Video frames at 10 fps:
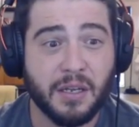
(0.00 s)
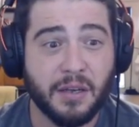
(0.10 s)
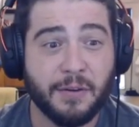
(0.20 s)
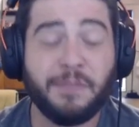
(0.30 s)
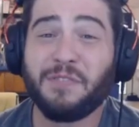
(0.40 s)

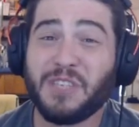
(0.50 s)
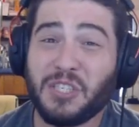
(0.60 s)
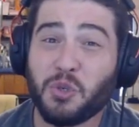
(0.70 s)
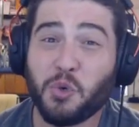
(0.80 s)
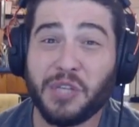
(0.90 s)

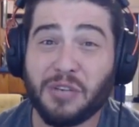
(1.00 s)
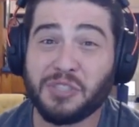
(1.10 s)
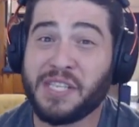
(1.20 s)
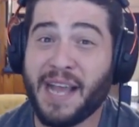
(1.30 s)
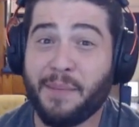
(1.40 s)

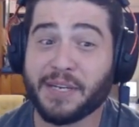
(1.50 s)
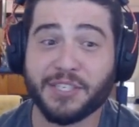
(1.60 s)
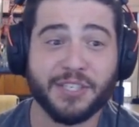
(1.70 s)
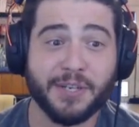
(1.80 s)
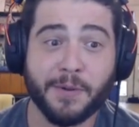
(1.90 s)
52,000
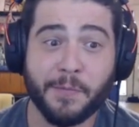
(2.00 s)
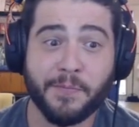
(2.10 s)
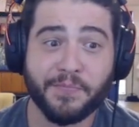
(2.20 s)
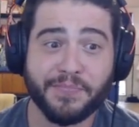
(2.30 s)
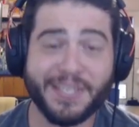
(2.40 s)
damage.
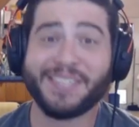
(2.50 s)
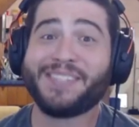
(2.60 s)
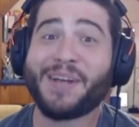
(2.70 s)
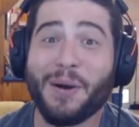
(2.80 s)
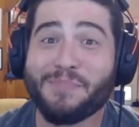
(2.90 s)
This
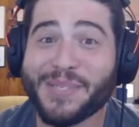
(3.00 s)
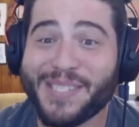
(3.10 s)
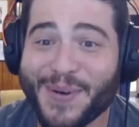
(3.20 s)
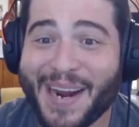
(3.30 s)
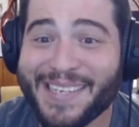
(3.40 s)
combo is
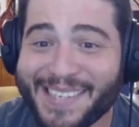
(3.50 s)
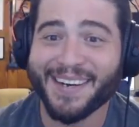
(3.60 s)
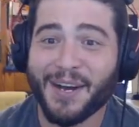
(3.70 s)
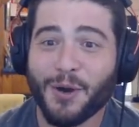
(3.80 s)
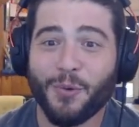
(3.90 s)
crazy.
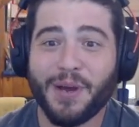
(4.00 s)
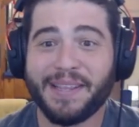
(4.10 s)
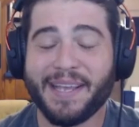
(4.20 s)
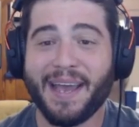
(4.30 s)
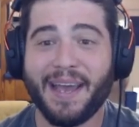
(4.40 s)

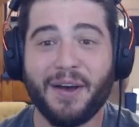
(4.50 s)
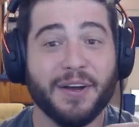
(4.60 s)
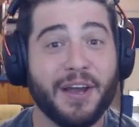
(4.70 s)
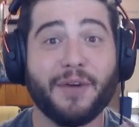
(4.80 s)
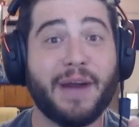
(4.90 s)
What the
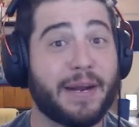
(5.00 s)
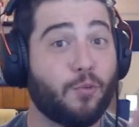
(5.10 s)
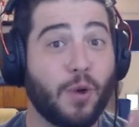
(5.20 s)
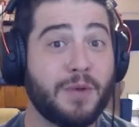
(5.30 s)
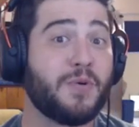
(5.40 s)
hell? Alright,
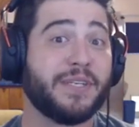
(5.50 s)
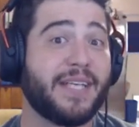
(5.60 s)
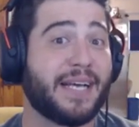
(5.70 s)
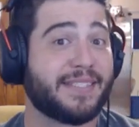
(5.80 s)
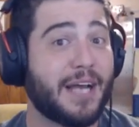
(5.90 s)
one more
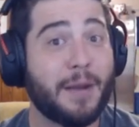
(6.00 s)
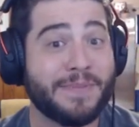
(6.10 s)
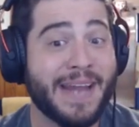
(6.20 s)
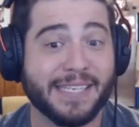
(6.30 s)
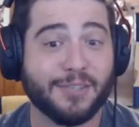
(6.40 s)
test. Up
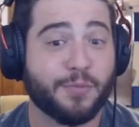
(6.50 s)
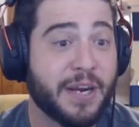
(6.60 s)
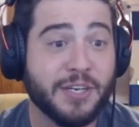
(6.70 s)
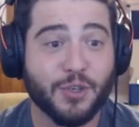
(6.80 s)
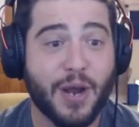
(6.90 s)
next, we're
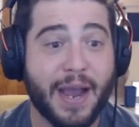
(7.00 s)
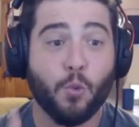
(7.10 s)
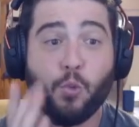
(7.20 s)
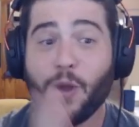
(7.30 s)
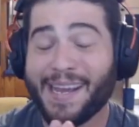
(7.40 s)
gonna try
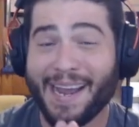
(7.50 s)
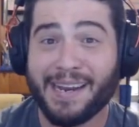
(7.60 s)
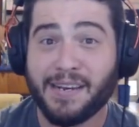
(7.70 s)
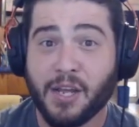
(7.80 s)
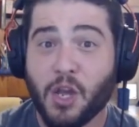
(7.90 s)

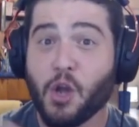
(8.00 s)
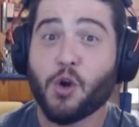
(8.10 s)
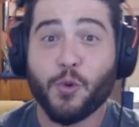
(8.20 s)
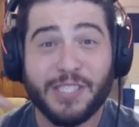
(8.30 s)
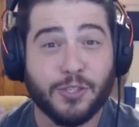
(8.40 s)
weaken,
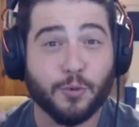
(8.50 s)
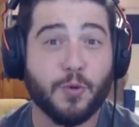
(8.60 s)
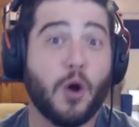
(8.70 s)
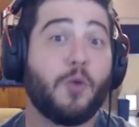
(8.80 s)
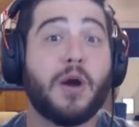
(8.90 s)
crystal
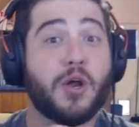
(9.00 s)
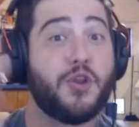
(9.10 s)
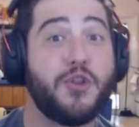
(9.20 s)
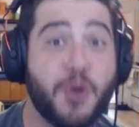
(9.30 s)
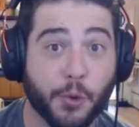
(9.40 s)
robe,
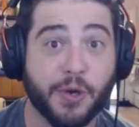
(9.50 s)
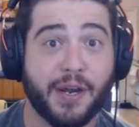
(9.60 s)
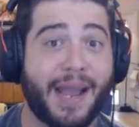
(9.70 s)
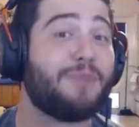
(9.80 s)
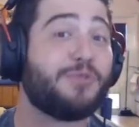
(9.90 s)
nuke,
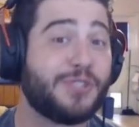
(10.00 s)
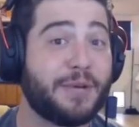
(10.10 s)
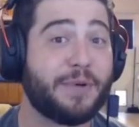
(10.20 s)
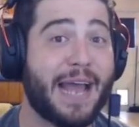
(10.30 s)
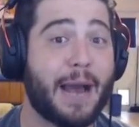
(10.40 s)
and we'll see
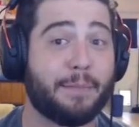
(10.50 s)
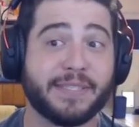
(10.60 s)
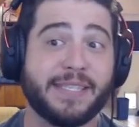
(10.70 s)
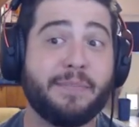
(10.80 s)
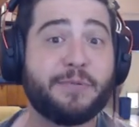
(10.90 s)
what
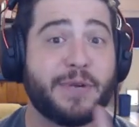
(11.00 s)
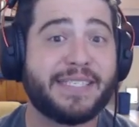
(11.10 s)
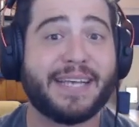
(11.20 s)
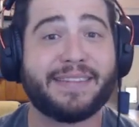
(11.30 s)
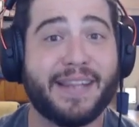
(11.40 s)
happens. Let me
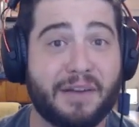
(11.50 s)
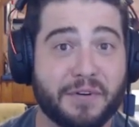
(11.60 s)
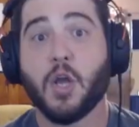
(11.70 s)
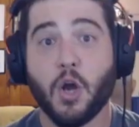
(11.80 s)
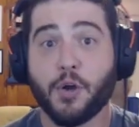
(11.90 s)
reset the level.
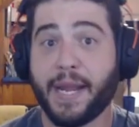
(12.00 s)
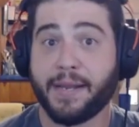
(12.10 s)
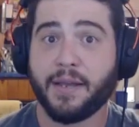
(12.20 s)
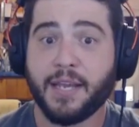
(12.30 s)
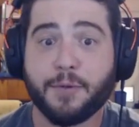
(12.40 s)
Okay,
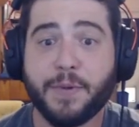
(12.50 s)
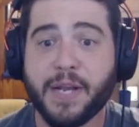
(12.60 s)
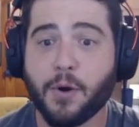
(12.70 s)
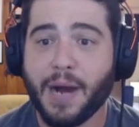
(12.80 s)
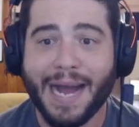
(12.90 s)
here we
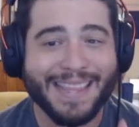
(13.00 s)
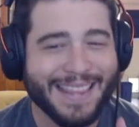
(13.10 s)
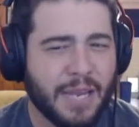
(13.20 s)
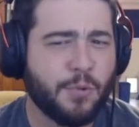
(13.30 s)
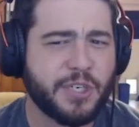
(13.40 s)
go. I
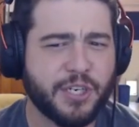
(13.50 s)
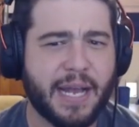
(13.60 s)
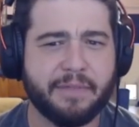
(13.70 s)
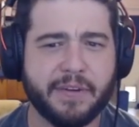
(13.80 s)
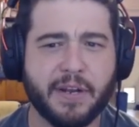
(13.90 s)
think we should
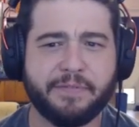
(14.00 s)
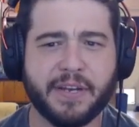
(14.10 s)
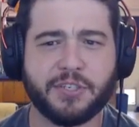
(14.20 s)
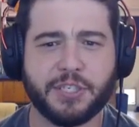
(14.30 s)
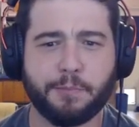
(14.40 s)
have enough
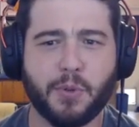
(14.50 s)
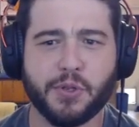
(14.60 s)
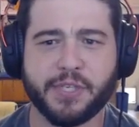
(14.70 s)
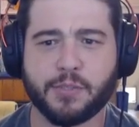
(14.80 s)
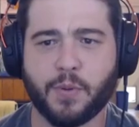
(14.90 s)
energy to pull
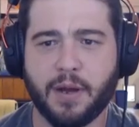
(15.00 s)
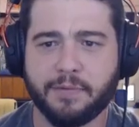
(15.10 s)
this one off.